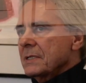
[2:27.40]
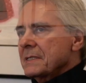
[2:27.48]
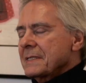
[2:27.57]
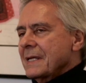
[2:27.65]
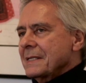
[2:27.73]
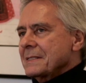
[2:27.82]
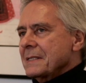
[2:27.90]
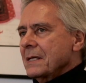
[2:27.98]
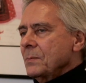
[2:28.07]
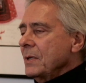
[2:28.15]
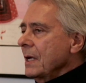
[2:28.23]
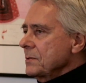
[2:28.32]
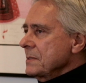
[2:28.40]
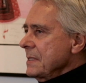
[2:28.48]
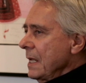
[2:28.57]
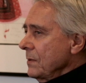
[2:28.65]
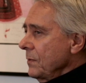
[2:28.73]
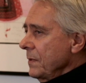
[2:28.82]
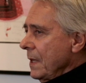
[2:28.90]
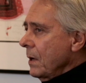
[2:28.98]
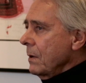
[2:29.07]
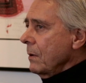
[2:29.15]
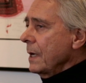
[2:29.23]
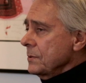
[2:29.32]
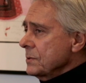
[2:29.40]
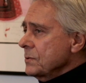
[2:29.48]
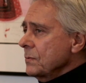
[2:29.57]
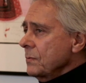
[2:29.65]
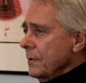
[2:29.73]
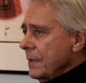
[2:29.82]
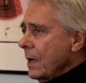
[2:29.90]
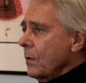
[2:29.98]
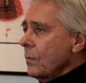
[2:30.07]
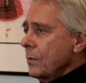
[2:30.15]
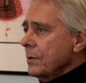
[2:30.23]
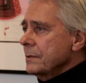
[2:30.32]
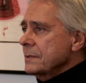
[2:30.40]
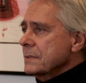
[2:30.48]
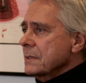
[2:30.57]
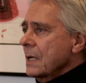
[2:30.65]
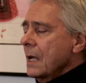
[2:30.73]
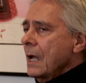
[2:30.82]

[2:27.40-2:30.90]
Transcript: in a sense can be understood without words.